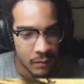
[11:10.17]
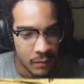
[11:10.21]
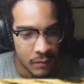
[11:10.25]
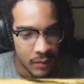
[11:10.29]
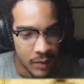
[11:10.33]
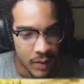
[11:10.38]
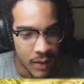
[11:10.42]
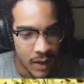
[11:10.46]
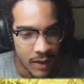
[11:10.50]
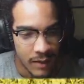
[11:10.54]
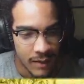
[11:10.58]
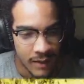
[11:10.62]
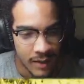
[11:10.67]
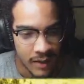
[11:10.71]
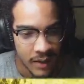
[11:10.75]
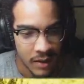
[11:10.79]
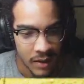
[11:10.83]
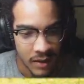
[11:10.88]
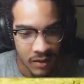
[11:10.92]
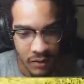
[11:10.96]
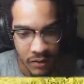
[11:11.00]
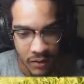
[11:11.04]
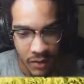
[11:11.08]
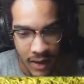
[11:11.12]
I think
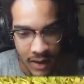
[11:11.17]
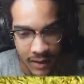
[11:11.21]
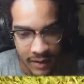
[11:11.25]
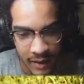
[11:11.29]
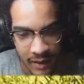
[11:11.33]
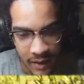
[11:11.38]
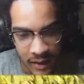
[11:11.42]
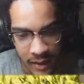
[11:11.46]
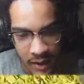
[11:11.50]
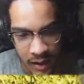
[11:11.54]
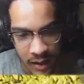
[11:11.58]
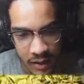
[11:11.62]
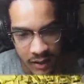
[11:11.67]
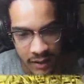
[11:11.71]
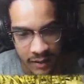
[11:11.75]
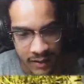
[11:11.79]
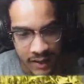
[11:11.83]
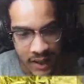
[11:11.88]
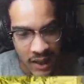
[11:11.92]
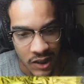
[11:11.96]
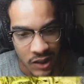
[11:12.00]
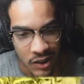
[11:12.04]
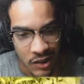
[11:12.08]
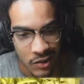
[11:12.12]
this character
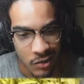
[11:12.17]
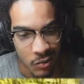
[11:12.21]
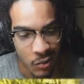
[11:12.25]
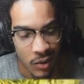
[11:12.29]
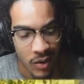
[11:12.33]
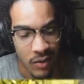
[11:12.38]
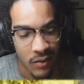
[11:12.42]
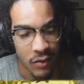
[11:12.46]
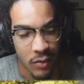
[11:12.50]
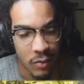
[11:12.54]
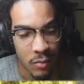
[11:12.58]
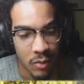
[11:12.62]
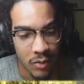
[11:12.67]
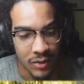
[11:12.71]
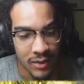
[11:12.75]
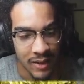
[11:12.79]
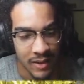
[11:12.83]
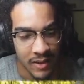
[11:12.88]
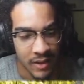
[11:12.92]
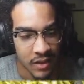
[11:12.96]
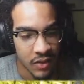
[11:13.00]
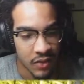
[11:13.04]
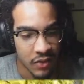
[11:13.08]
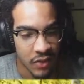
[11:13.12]
is one of the most
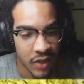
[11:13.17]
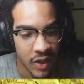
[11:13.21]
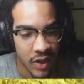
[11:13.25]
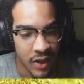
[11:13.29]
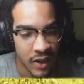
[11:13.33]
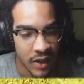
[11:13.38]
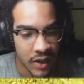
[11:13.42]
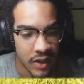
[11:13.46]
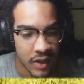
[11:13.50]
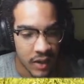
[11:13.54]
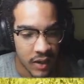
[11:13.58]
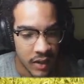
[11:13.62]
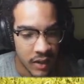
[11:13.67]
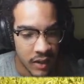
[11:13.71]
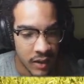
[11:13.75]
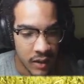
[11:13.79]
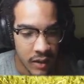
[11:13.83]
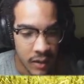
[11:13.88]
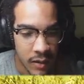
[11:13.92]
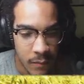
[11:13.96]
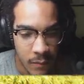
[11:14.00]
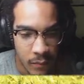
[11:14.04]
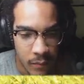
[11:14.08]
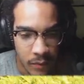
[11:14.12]
satisfying.
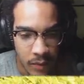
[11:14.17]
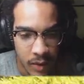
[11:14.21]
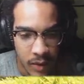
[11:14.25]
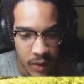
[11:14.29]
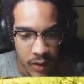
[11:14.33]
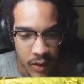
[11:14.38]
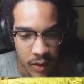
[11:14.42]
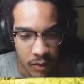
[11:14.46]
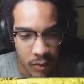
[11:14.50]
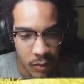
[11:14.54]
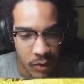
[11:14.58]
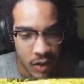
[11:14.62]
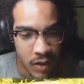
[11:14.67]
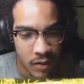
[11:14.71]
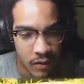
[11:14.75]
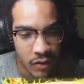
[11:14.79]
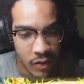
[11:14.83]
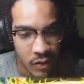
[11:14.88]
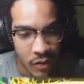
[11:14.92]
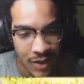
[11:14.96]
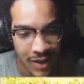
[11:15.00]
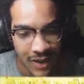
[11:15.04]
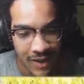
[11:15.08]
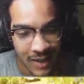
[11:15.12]
Whenever you
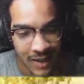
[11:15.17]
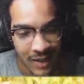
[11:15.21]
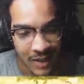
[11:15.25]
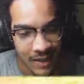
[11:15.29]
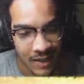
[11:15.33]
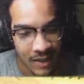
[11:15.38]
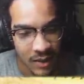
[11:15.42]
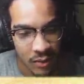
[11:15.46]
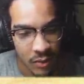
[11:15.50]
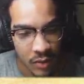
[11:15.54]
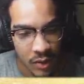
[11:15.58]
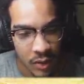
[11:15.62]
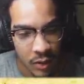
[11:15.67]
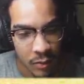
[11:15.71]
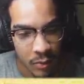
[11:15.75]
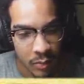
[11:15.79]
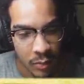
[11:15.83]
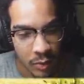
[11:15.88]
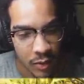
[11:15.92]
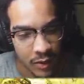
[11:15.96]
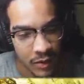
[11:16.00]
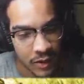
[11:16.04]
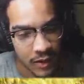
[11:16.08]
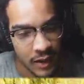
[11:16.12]
get kills with your
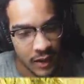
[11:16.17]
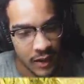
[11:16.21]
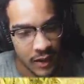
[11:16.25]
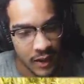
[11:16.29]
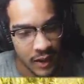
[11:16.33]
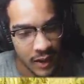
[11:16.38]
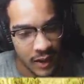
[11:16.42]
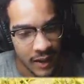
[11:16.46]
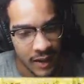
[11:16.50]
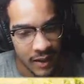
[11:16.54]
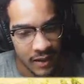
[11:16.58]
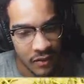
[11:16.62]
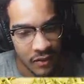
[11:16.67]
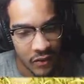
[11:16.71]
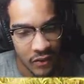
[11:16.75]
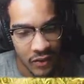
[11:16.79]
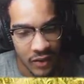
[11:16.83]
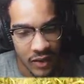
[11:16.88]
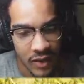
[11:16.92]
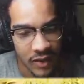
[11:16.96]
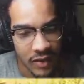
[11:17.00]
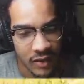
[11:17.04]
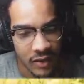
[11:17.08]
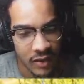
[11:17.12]
poison, it
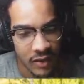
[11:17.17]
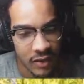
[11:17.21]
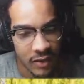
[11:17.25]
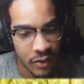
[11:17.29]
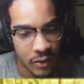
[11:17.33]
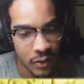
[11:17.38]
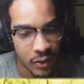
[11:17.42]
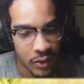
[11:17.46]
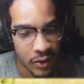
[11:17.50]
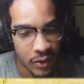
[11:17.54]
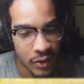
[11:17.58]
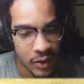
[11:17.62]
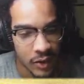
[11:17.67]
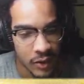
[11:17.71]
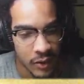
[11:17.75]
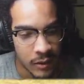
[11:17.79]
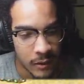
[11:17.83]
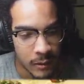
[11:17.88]
feels so good.